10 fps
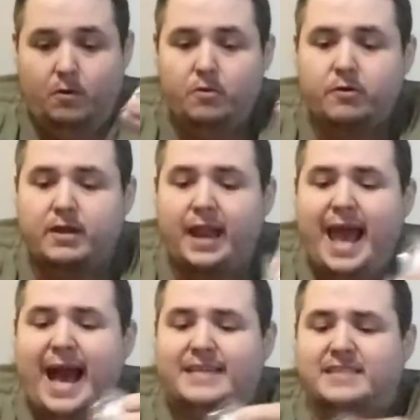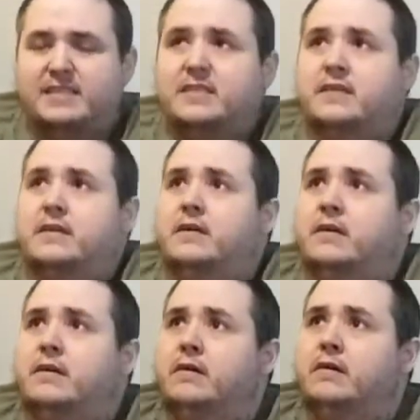Oh, they're glass.
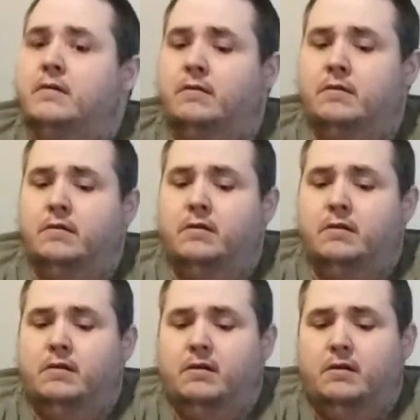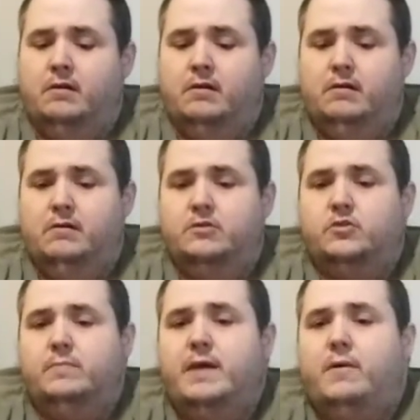We don't drop them.
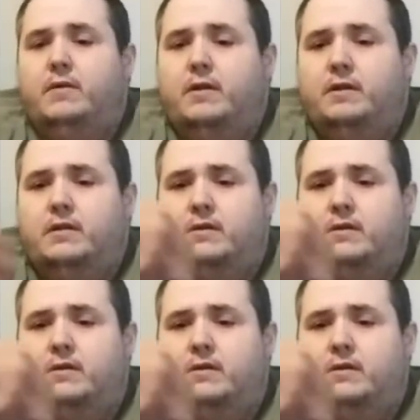Show them that one.